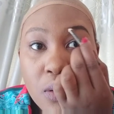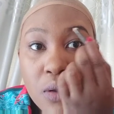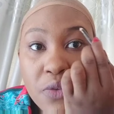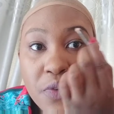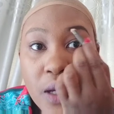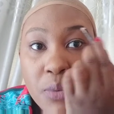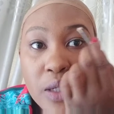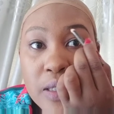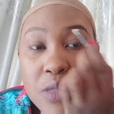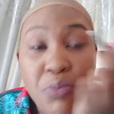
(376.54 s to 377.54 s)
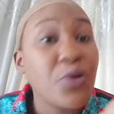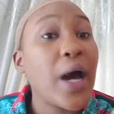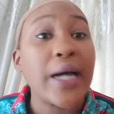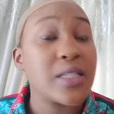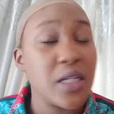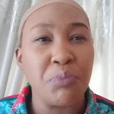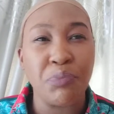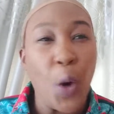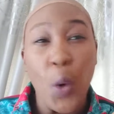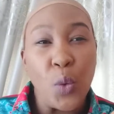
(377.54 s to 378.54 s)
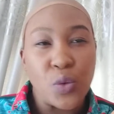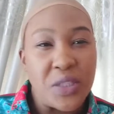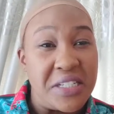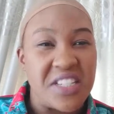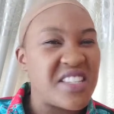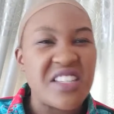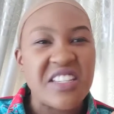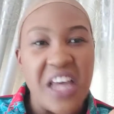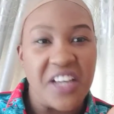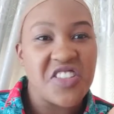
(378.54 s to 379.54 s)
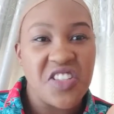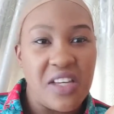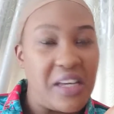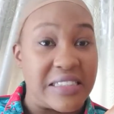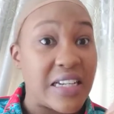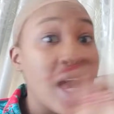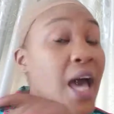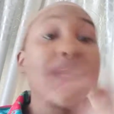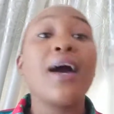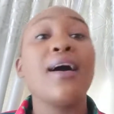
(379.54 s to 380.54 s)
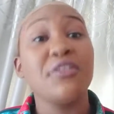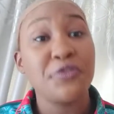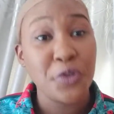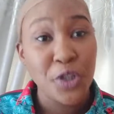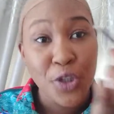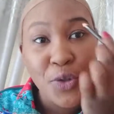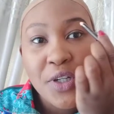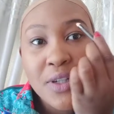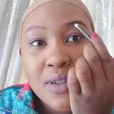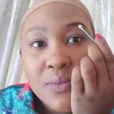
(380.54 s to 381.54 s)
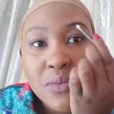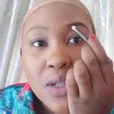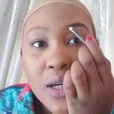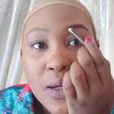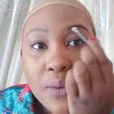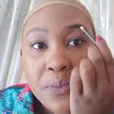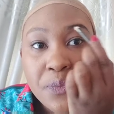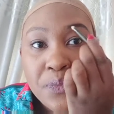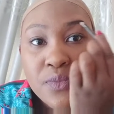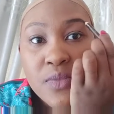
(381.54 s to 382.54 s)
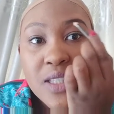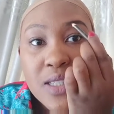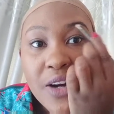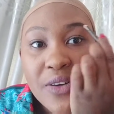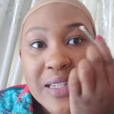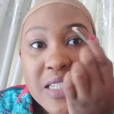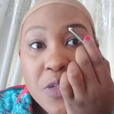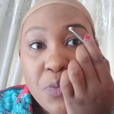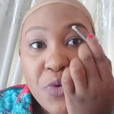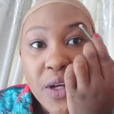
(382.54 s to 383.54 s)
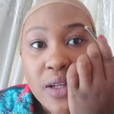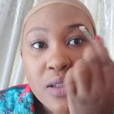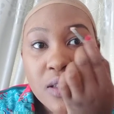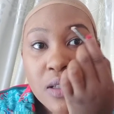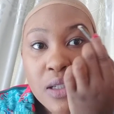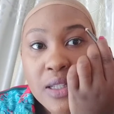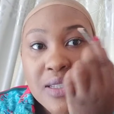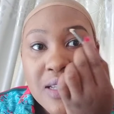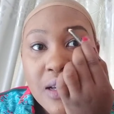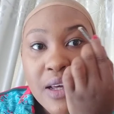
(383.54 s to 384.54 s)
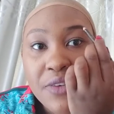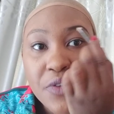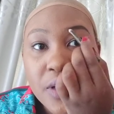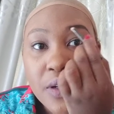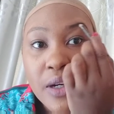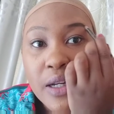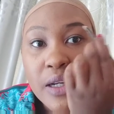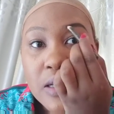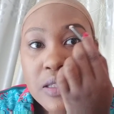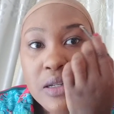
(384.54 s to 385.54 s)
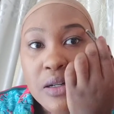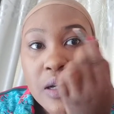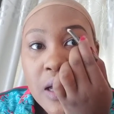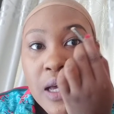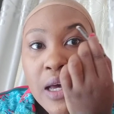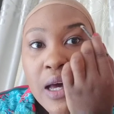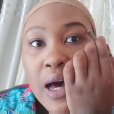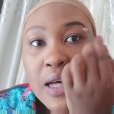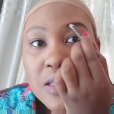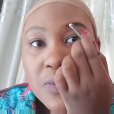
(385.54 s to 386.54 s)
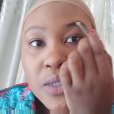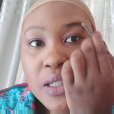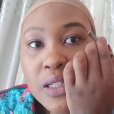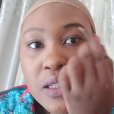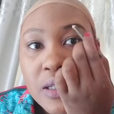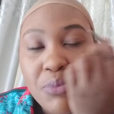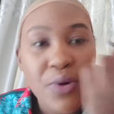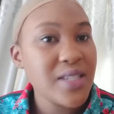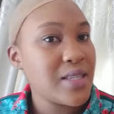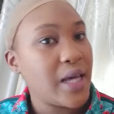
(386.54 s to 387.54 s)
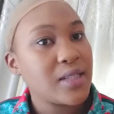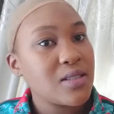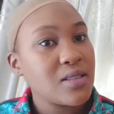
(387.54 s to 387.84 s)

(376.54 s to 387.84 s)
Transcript: a fabulous, bright and bold and sexy and colorful look. Okay, it's currently spring in South Africa right now, so I just want to embrace that.